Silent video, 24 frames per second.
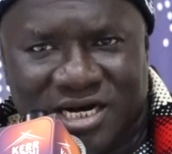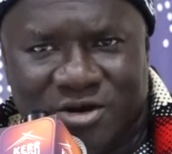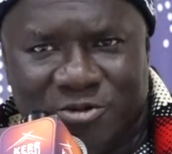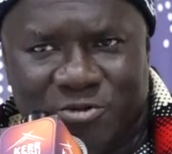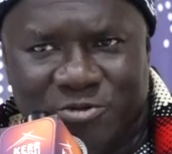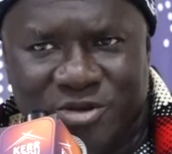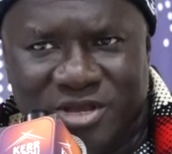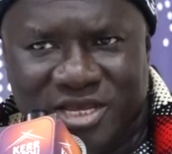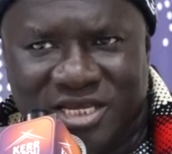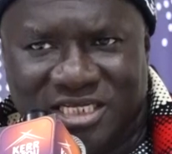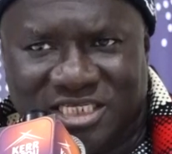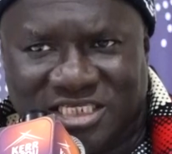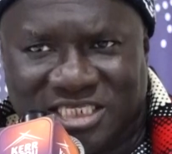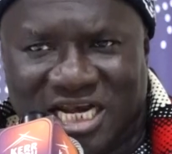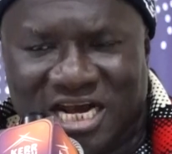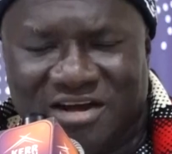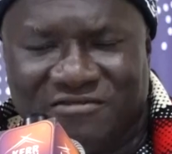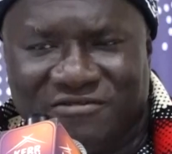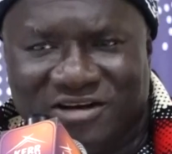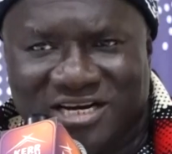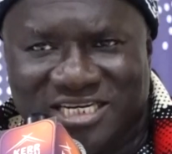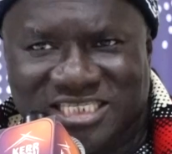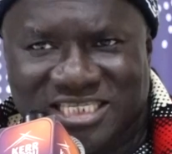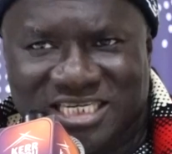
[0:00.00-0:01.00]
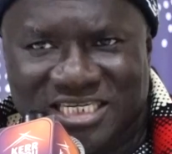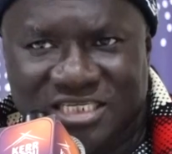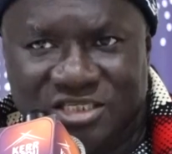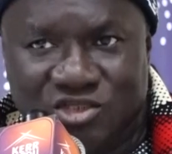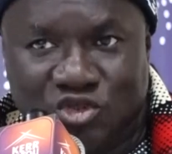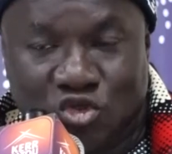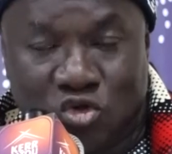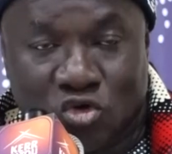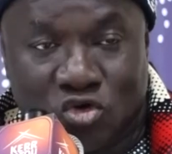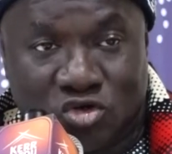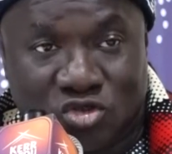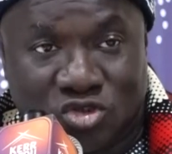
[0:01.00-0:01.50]
We serve as a
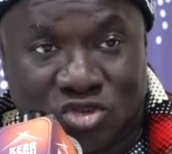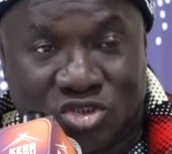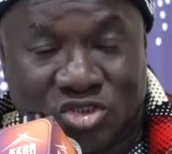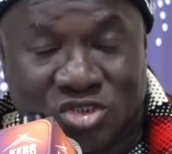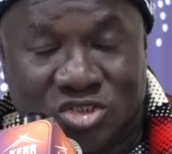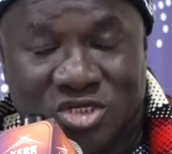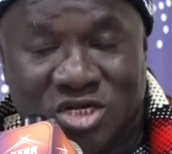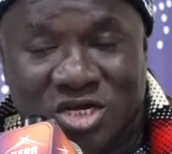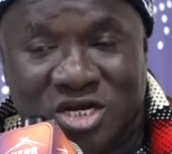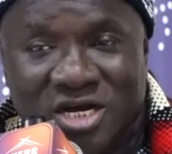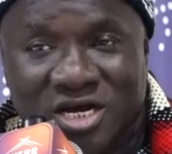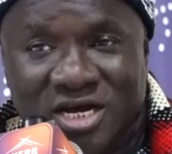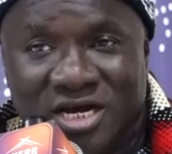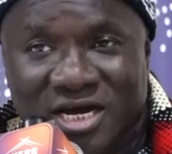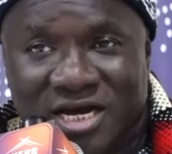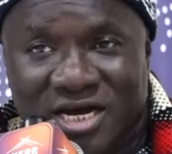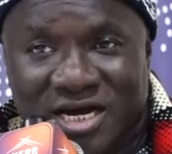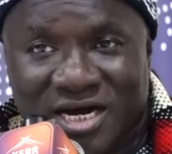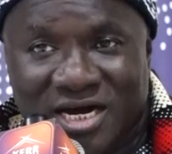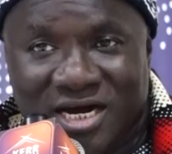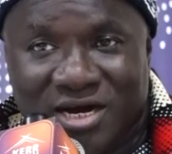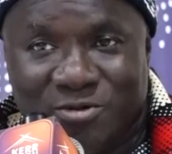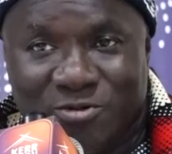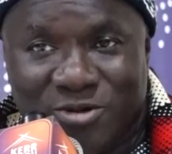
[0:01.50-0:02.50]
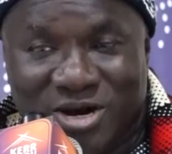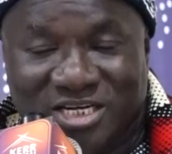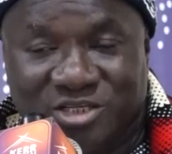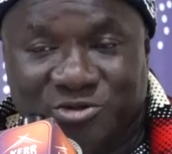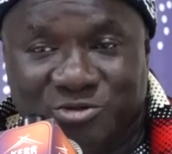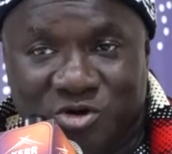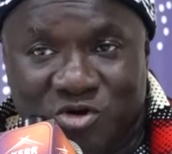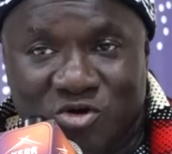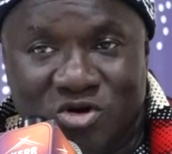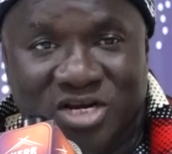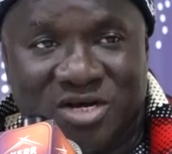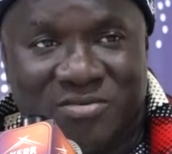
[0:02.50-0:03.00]
resource, whilst
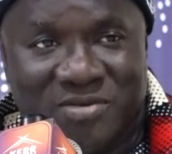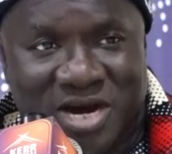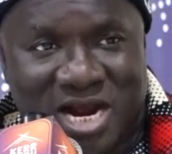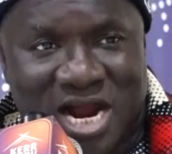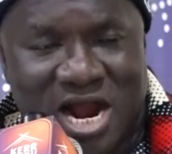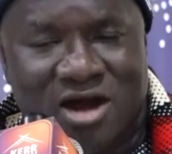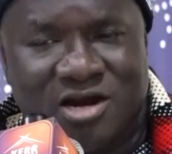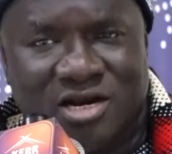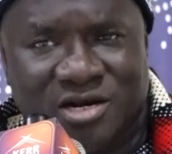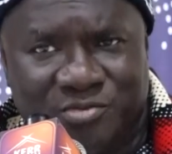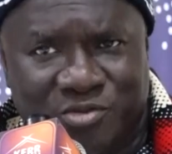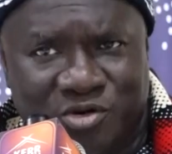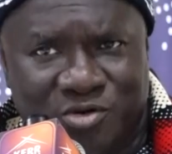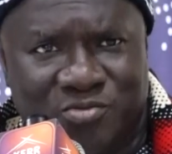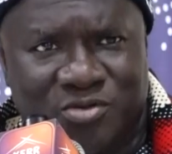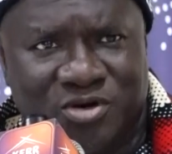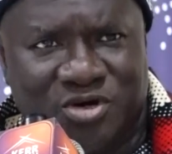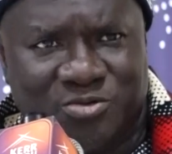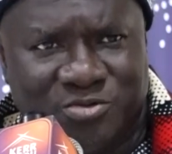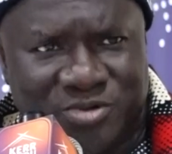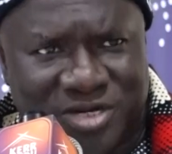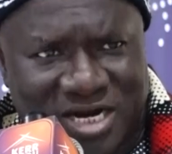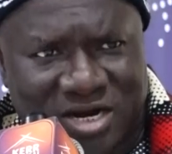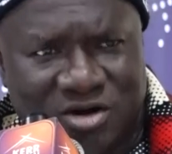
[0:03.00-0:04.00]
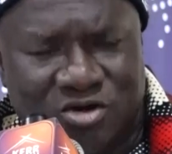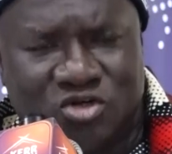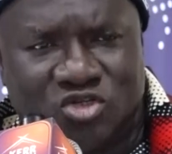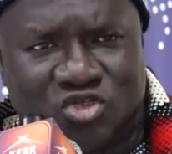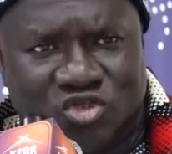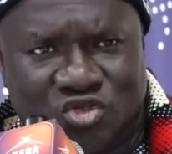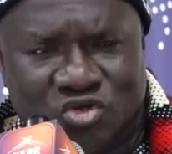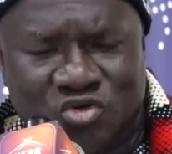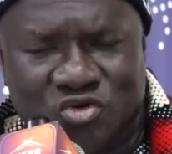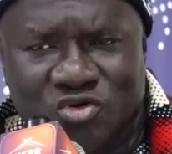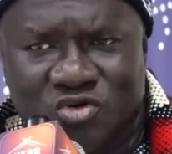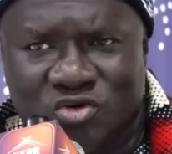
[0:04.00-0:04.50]
we hold them accountable, but we are
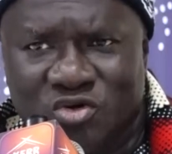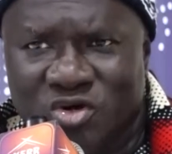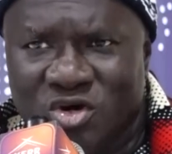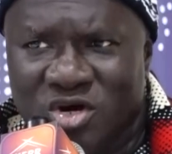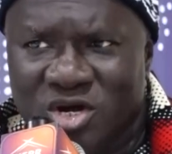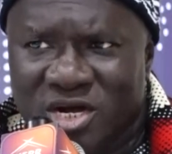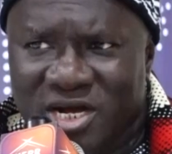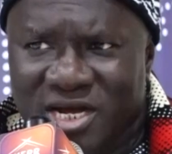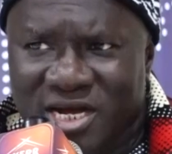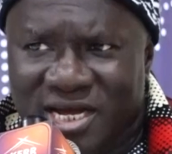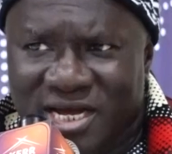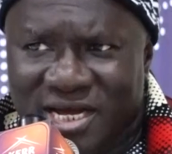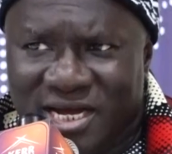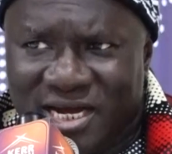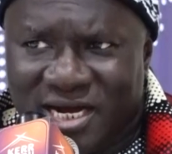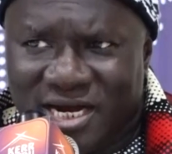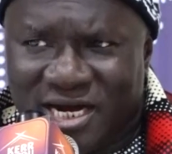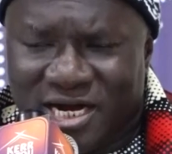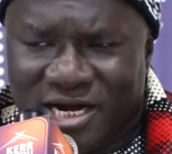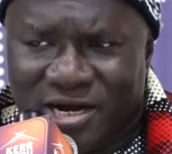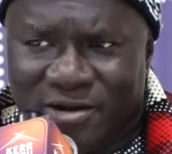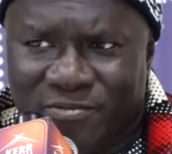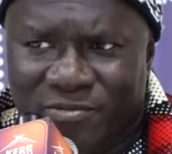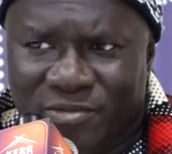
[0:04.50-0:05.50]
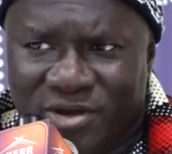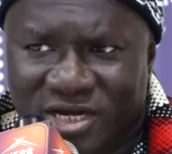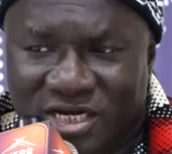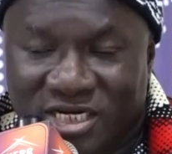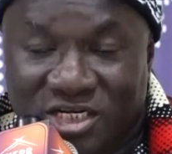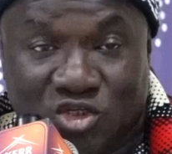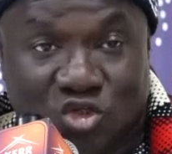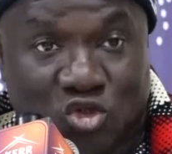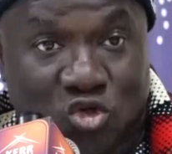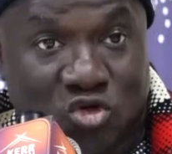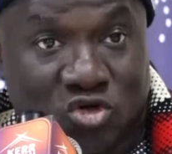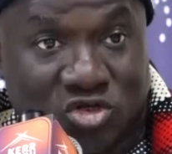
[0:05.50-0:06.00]
also a
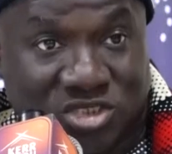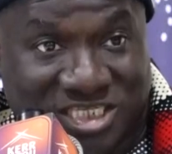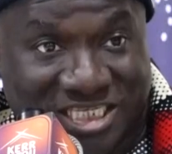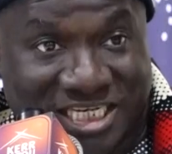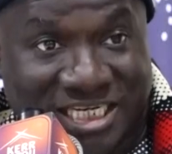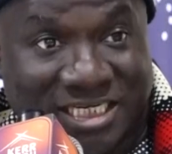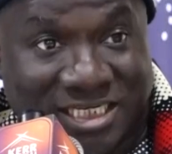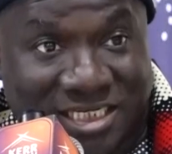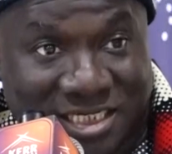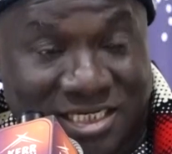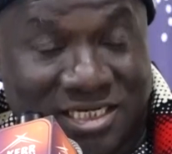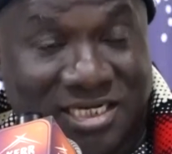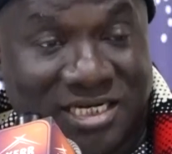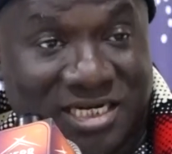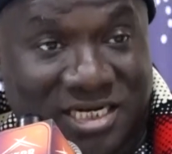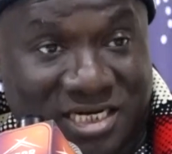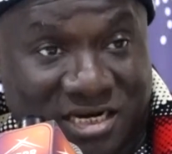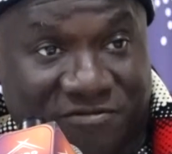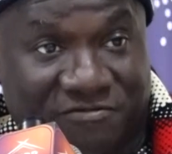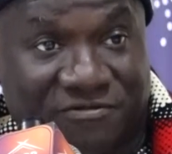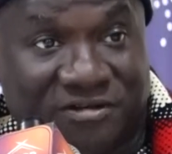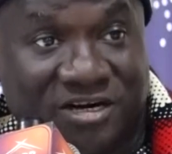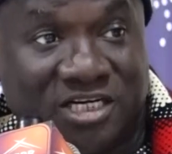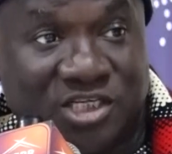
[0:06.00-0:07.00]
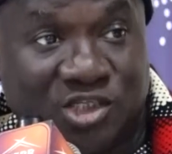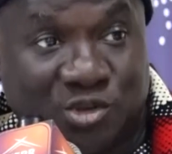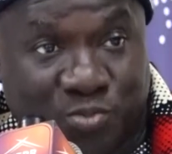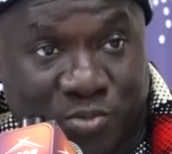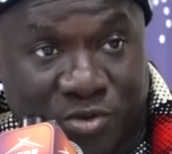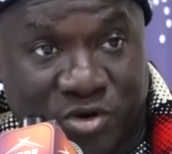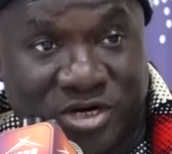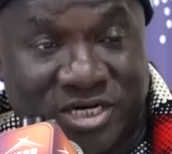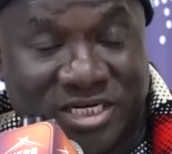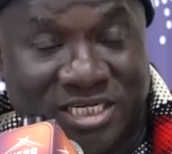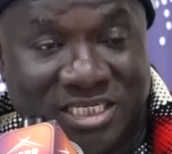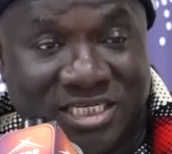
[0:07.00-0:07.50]
resource center, a reference
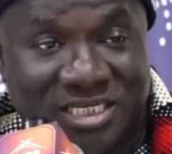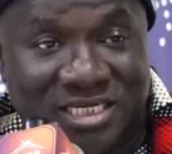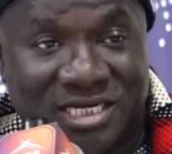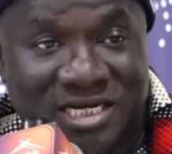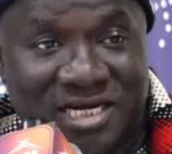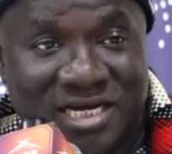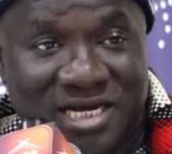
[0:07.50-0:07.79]
point,